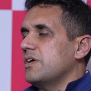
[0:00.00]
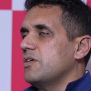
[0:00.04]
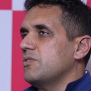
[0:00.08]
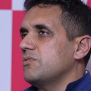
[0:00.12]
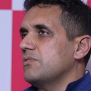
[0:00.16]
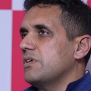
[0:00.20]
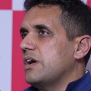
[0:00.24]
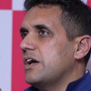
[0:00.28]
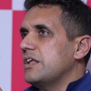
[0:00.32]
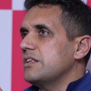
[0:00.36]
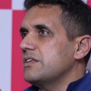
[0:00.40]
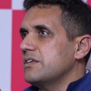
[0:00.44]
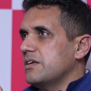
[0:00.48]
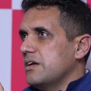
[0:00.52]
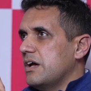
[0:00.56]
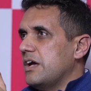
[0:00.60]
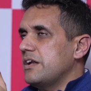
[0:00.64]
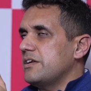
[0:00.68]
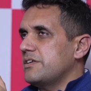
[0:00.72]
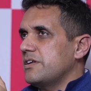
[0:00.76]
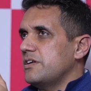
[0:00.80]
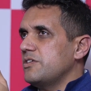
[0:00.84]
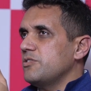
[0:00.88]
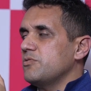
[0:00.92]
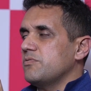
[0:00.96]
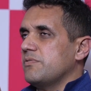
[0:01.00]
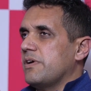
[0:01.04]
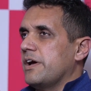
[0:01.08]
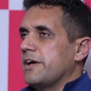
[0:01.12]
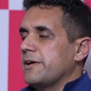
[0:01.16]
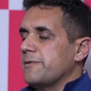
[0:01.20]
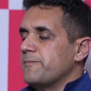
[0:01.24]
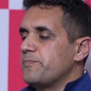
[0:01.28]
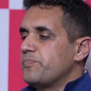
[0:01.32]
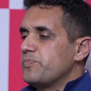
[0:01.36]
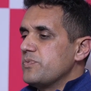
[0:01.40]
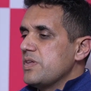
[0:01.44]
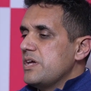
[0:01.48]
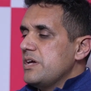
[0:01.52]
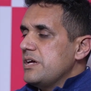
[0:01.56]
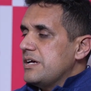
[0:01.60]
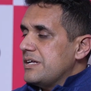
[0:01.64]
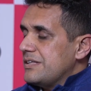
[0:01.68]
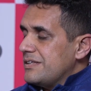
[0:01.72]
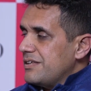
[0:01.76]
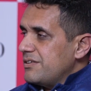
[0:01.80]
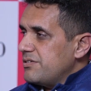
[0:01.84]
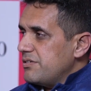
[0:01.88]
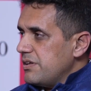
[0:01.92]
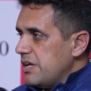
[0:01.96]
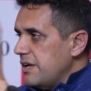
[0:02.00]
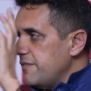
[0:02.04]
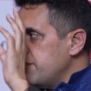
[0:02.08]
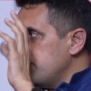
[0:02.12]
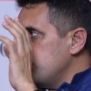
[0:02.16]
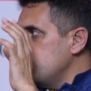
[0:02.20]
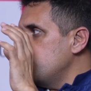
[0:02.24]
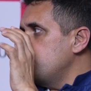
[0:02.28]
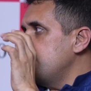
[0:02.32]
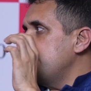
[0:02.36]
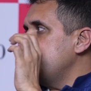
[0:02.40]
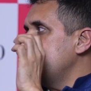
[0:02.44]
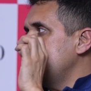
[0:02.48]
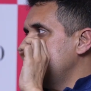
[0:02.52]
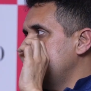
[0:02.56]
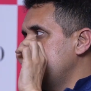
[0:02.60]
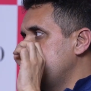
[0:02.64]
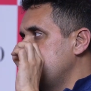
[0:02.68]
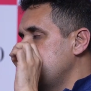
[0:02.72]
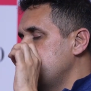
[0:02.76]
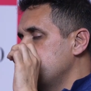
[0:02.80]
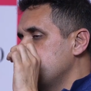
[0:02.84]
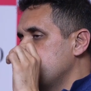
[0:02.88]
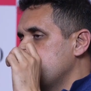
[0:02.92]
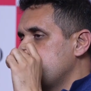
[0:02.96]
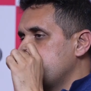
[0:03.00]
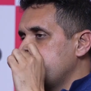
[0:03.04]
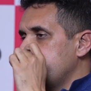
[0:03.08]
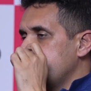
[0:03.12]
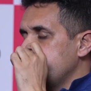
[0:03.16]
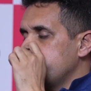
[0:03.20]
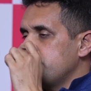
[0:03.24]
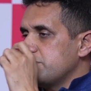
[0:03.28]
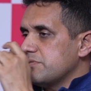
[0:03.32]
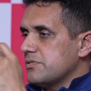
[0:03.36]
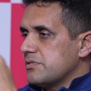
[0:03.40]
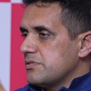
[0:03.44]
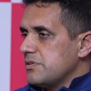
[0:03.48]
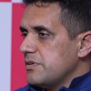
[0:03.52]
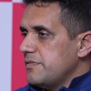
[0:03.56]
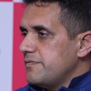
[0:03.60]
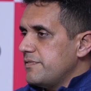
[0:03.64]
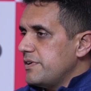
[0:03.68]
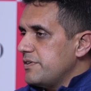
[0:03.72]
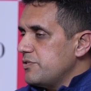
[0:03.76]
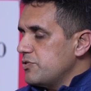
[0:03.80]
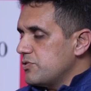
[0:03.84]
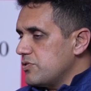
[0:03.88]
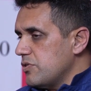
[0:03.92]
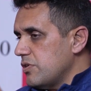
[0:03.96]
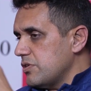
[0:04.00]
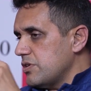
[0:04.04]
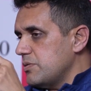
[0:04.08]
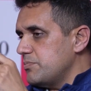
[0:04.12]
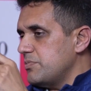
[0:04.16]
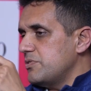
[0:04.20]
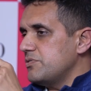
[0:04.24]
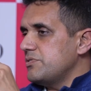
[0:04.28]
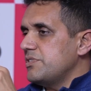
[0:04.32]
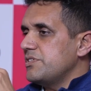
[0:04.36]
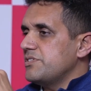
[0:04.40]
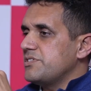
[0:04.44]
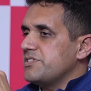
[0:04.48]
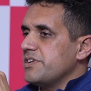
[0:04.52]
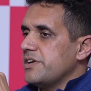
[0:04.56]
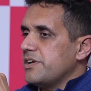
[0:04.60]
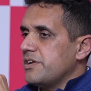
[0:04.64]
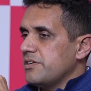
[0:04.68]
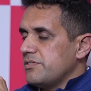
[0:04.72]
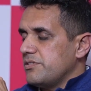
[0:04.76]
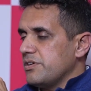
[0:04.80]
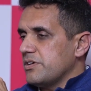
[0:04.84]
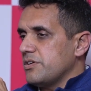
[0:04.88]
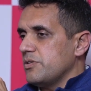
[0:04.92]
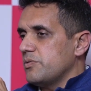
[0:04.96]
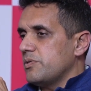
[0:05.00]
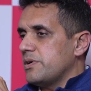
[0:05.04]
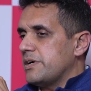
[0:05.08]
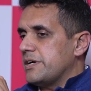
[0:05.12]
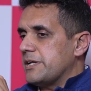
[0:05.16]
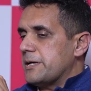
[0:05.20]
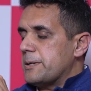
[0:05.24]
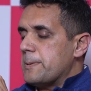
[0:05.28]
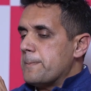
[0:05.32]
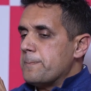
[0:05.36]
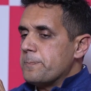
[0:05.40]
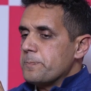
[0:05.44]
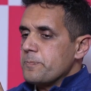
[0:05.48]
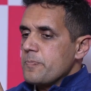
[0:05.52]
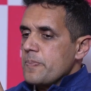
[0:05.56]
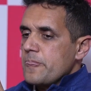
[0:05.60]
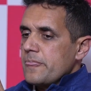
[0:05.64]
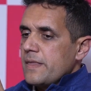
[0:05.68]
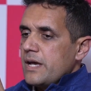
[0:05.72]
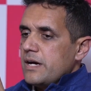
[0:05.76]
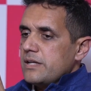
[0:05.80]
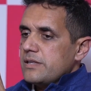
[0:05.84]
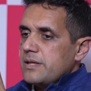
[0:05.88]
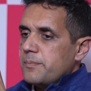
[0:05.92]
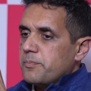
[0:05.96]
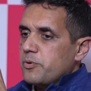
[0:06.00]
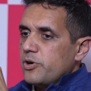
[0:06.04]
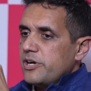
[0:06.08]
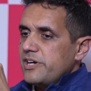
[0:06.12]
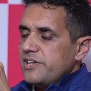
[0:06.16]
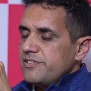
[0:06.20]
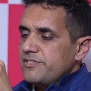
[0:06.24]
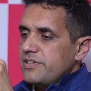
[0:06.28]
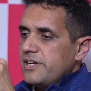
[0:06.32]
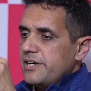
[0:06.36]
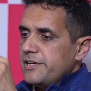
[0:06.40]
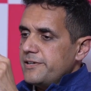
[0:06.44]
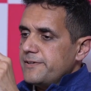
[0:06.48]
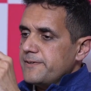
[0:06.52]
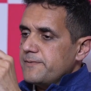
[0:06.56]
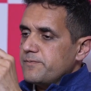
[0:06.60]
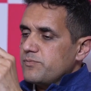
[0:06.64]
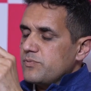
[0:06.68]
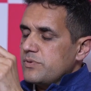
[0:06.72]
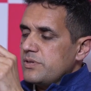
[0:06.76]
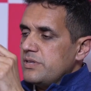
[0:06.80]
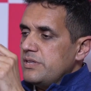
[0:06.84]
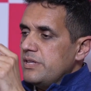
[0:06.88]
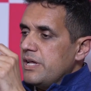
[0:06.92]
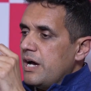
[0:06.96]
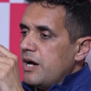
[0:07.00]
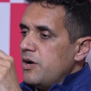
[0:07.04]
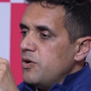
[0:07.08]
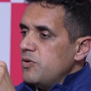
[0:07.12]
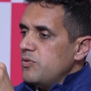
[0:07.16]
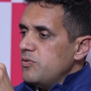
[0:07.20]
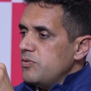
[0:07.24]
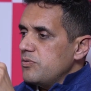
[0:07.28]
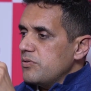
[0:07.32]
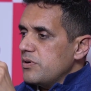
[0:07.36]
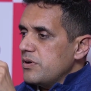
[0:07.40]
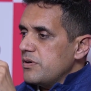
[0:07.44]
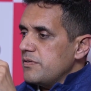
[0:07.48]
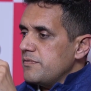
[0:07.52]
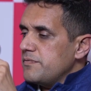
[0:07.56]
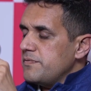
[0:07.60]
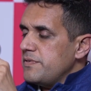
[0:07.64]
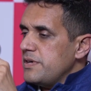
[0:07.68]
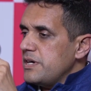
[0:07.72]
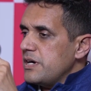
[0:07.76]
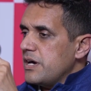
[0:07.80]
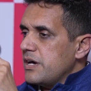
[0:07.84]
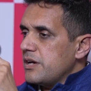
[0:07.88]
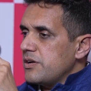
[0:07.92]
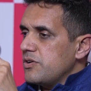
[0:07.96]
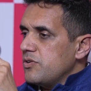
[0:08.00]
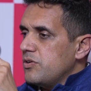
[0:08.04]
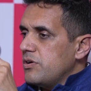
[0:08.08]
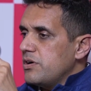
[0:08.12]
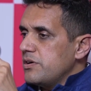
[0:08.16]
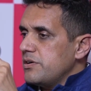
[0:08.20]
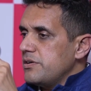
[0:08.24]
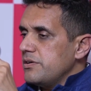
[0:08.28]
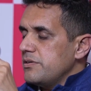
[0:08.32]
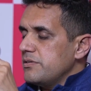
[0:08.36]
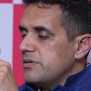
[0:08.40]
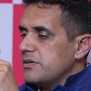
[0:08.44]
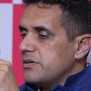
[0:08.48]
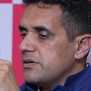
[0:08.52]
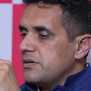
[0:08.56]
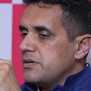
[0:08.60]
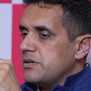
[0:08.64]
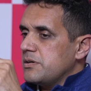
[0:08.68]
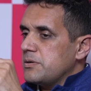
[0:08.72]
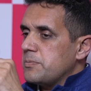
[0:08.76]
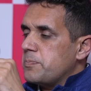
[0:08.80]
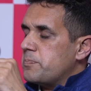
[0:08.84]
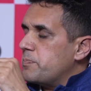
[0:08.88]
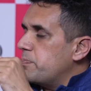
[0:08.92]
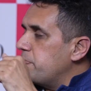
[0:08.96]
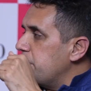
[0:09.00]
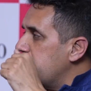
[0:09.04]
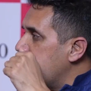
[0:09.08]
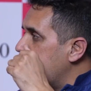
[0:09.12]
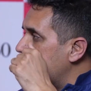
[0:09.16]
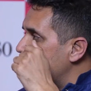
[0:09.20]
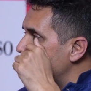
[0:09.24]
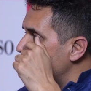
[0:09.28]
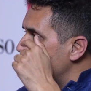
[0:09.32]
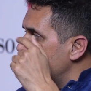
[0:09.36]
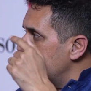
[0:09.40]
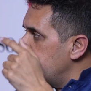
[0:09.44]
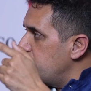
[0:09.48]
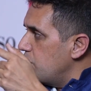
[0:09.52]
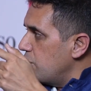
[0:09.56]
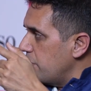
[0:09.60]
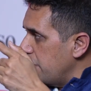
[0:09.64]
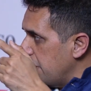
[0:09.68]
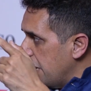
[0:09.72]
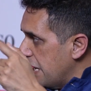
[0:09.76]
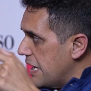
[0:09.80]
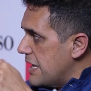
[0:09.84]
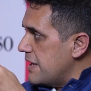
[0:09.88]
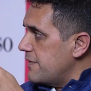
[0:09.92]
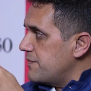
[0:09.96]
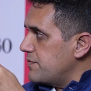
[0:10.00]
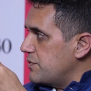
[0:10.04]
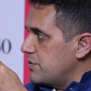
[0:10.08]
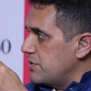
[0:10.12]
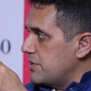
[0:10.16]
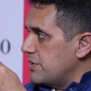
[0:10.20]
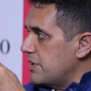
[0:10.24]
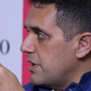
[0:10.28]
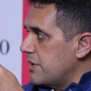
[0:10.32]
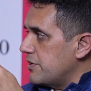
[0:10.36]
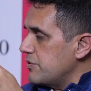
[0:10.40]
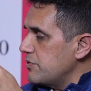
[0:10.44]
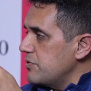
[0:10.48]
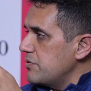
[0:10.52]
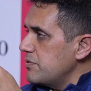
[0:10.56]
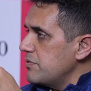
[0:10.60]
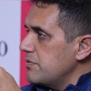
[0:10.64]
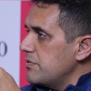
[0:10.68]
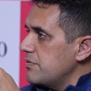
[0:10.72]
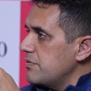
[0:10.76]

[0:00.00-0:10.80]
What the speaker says: Now, I'll tell you why. This if to when is very important. When you talk about this data security, The point is that now we are not planning for an if scenario.